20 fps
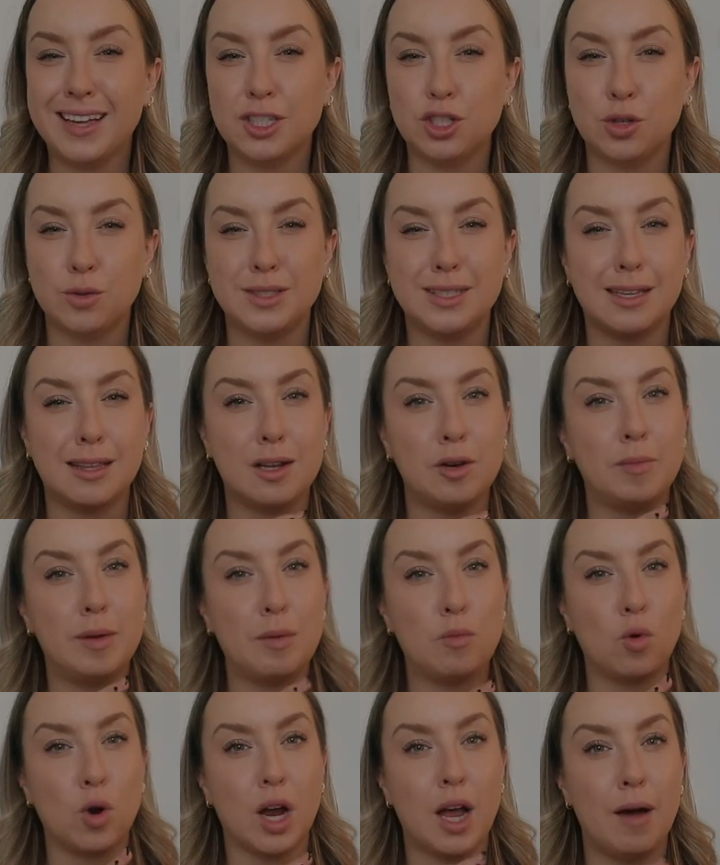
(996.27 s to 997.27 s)
it so it's a little
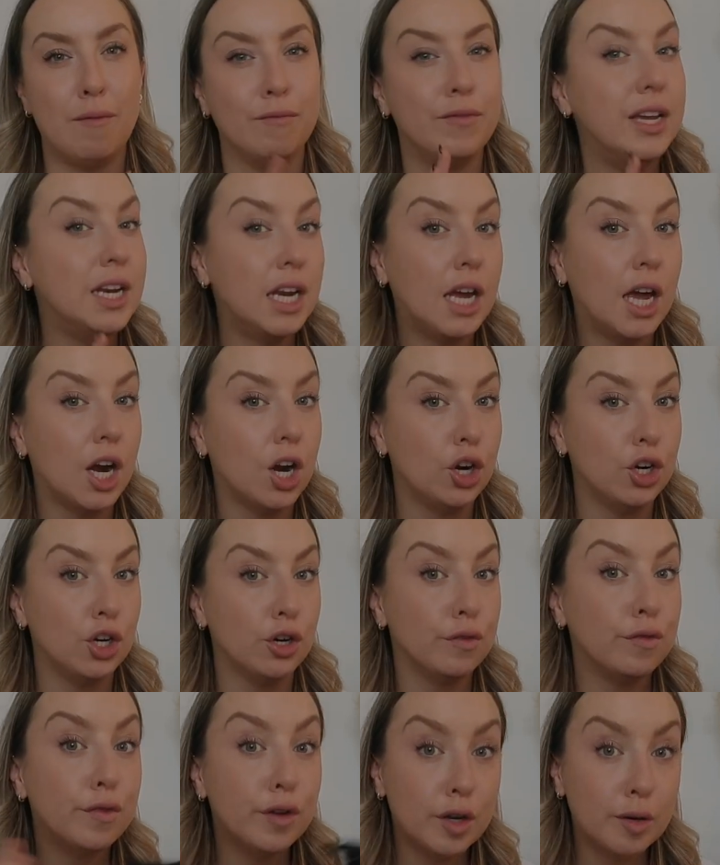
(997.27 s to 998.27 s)
bit more comfy to get on
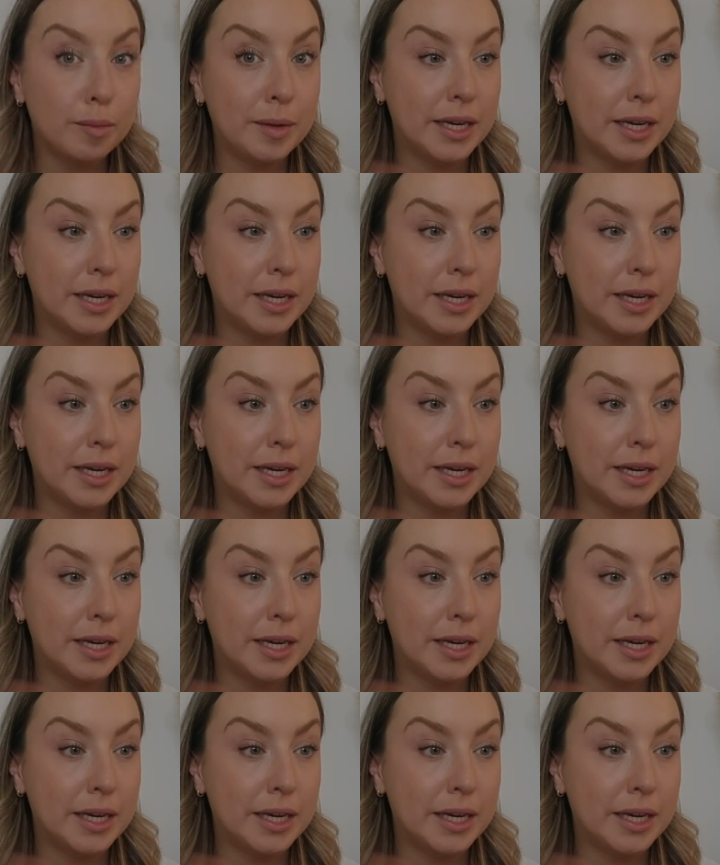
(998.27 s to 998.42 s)
your foot,